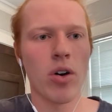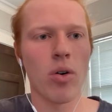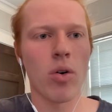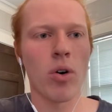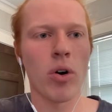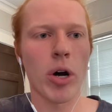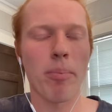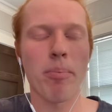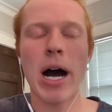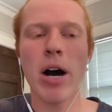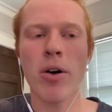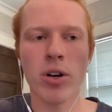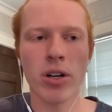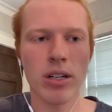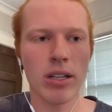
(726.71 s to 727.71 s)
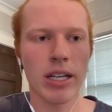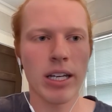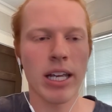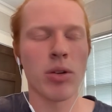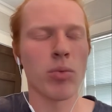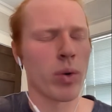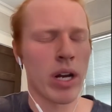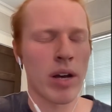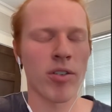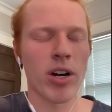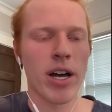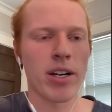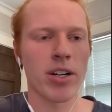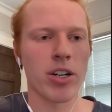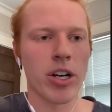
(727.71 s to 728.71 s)
or power click in whatever
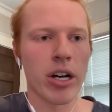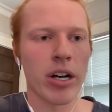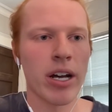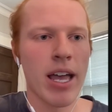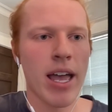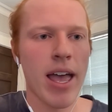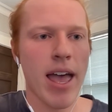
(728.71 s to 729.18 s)
editor